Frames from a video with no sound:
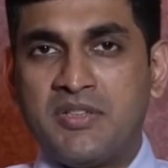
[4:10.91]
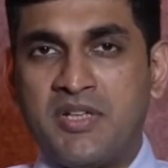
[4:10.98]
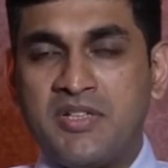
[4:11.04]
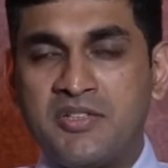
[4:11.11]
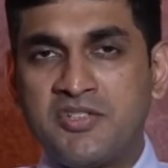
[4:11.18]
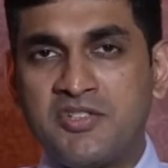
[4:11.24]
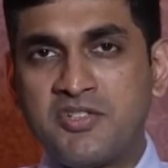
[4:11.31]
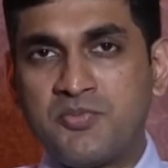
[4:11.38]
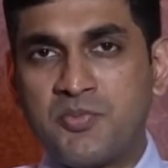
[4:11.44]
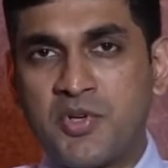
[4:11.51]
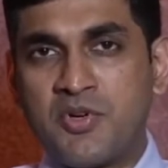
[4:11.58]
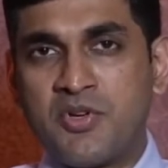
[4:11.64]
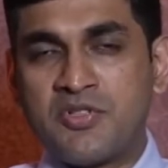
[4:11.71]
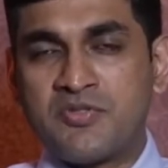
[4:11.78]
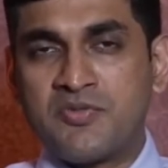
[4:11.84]
and this is
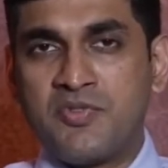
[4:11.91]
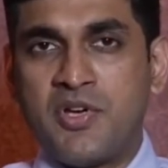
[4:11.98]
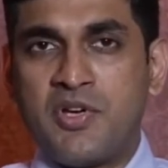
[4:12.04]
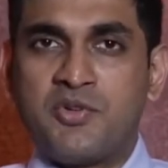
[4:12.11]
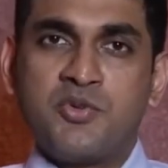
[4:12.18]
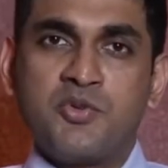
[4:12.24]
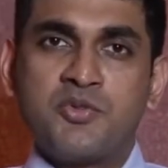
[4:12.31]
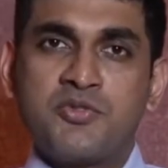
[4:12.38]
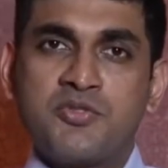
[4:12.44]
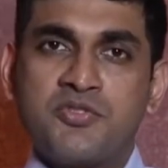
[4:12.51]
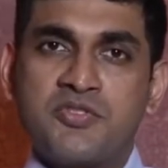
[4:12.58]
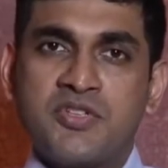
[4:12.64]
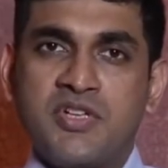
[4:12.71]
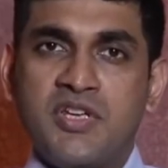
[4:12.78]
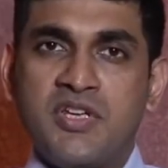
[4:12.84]
because we are used to
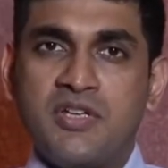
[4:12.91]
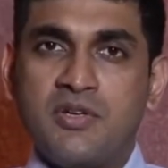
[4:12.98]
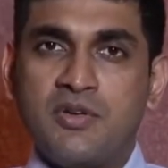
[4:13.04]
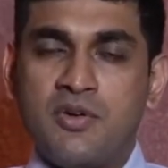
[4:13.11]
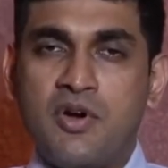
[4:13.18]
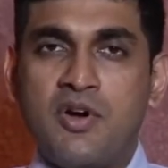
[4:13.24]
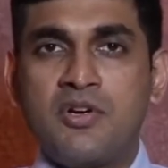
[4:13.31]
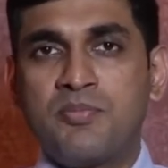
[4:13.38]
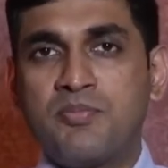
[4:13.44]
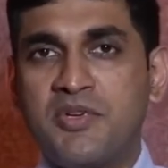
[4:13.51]
sitting long